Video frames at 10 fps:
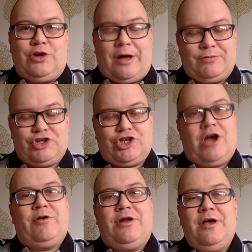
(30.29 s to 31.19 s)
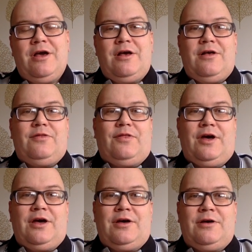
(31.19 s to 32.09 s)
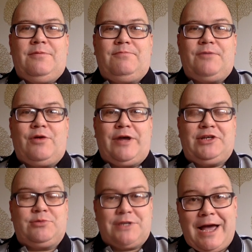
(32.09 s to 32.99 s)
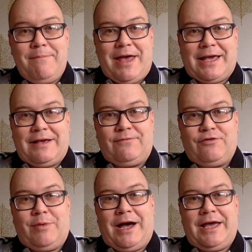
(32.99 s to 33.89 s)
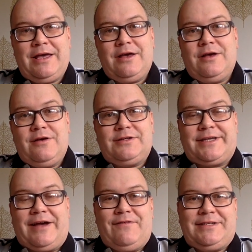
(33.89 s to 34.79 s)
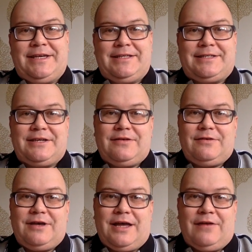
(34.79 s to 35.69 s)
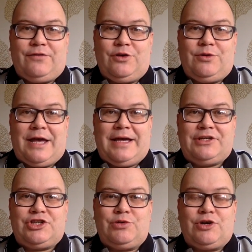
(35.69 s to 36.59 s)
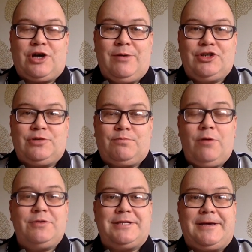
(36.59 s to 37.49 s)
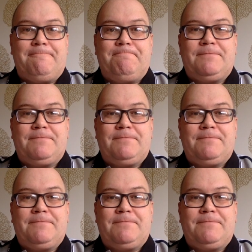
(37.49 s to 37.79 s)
I'm just sharing the arrangements I'm making for my site visit in a few days to a commercial property.